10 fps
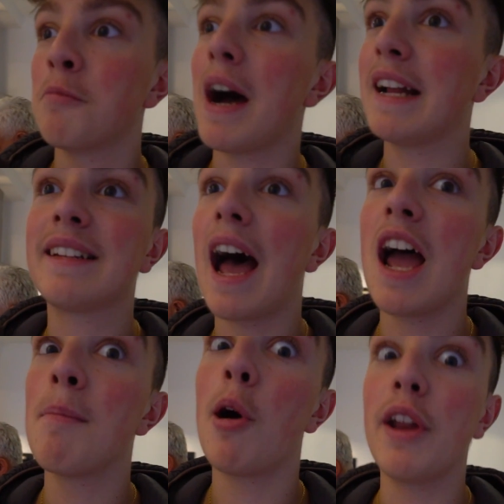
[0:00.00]
for my
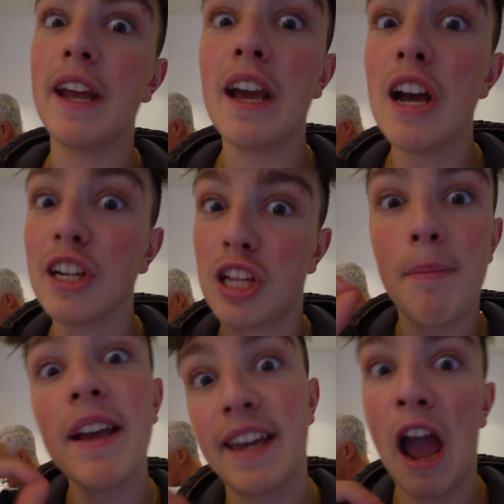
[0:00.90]
entire body
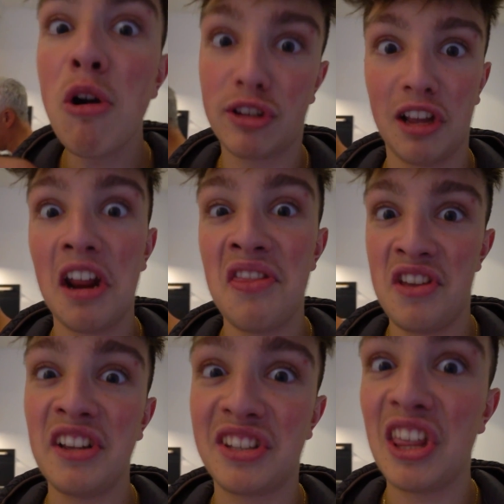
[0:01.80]
to be coated in
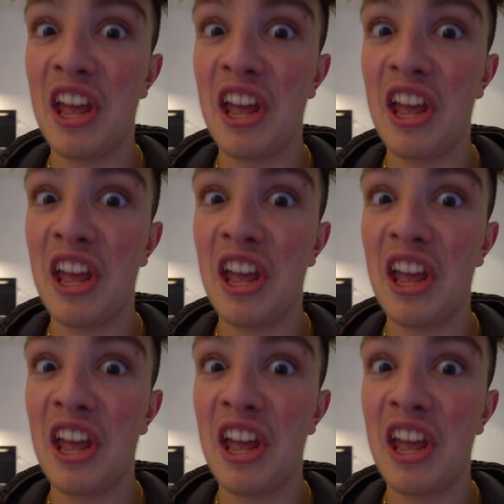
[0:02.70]
these